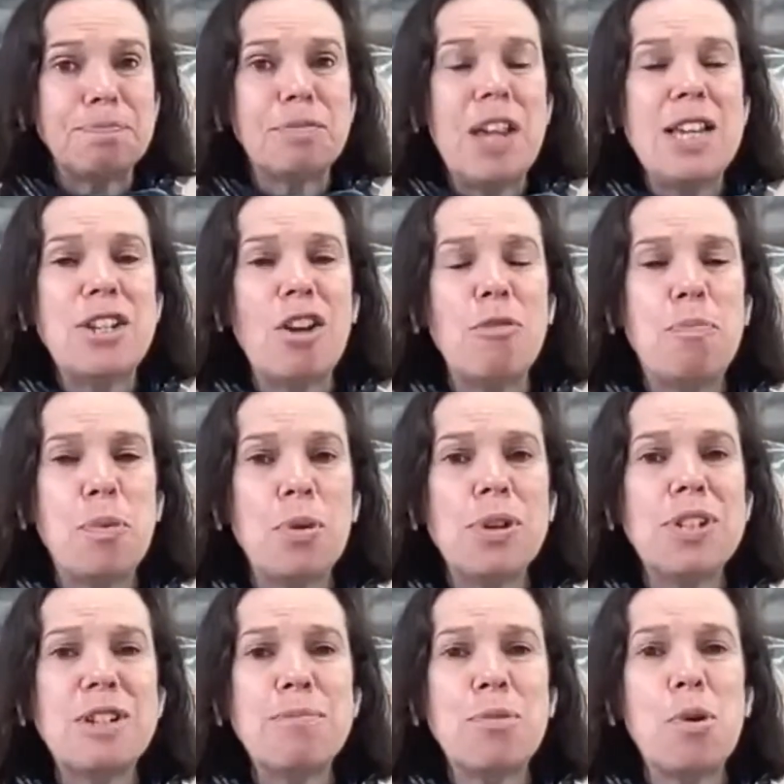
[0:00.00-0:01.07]
is I've
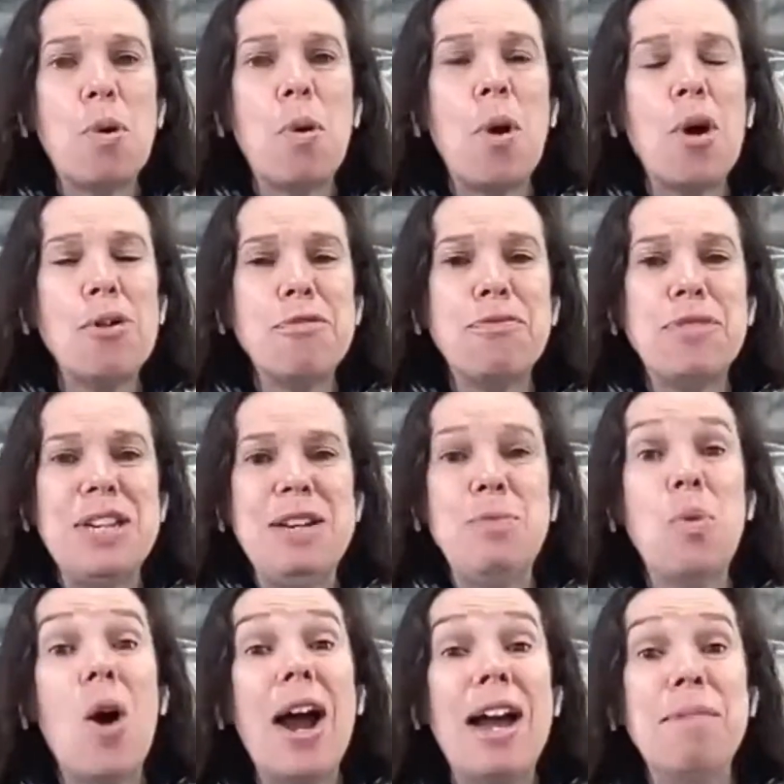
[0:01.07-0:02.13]
bought some more of the
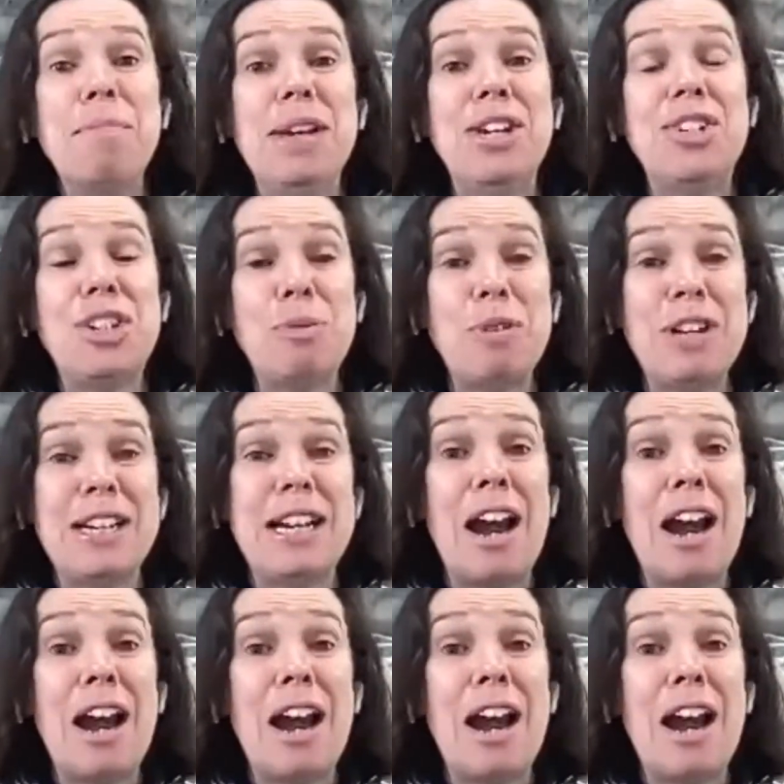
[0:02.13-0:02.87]
wire mesh that we're